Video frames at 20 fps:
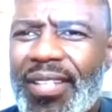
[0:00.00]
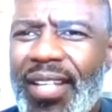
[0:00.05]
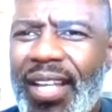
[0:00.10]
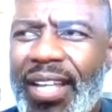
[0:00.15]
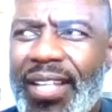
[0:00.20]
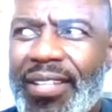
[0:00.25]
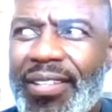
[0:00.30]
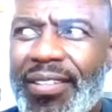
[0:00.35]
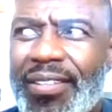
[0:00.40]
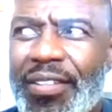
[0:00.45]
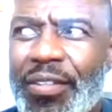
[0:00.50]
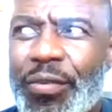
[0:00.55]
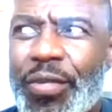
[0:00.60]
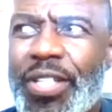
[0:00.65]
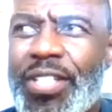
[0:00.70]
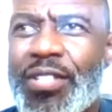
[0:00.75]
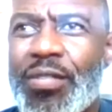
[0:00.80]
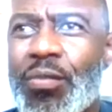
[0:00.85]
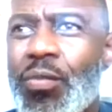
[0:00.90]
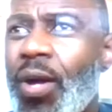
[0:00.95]
And the
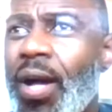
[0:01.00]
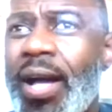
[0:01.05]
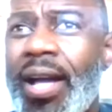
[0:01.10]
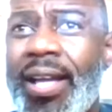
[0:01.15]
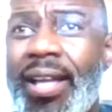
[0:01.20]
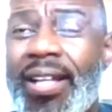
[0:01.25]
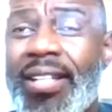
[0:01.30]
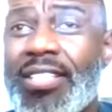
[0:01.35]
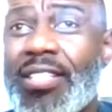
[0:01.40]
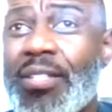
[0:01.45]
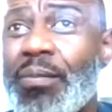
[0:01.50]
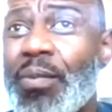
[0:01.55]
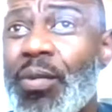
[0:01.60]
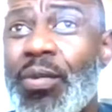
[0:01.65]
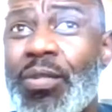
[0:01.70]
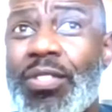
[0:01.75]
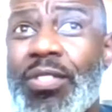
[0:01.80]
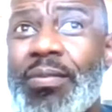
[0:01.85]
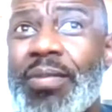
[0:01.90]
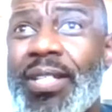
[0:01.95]
reason why, I
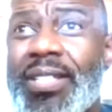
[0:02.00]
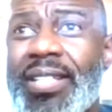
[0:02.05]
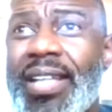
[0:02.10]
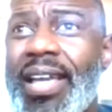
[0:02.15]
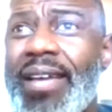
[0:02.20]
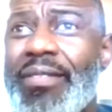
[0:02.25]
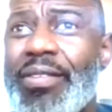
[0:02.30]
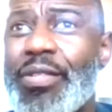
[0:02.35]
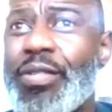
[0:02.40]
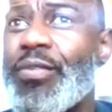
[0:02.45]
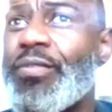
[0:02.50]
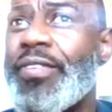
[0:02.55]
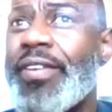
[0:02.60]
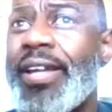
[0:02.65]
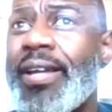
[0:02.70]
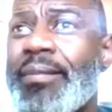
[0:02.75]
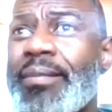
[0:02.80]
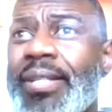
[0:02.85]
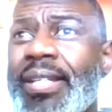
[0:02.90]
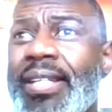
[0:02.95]
suppose, is because I have a new
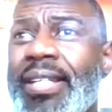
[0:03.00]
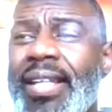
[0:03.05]
family,